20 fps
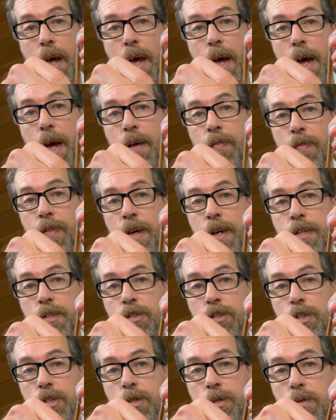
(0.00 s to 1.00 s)
and then
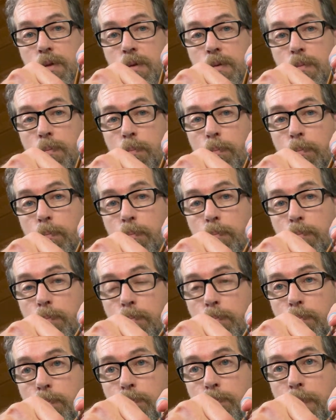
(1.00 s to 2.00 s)
just
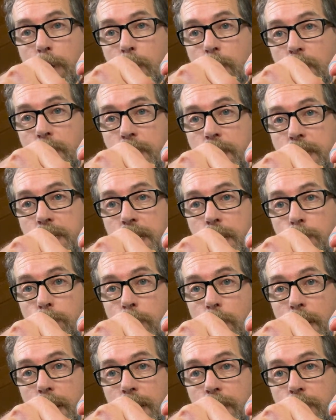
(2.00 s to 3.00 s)
poke the tip
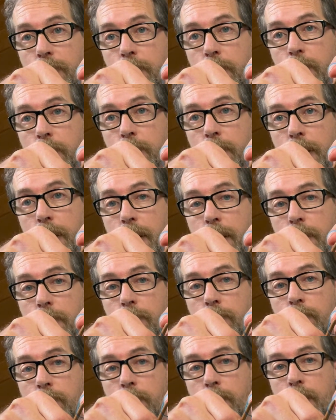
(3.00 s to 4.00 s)
right through there
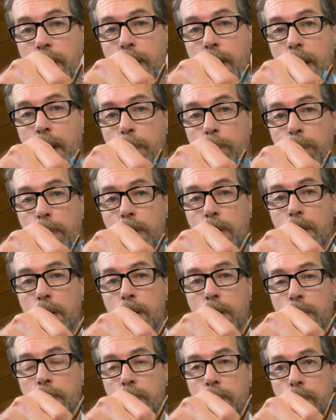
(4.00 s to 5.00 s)
and
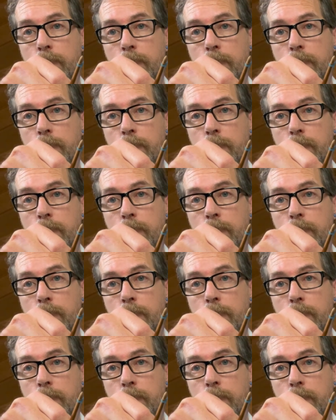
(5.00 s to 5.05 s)
pull,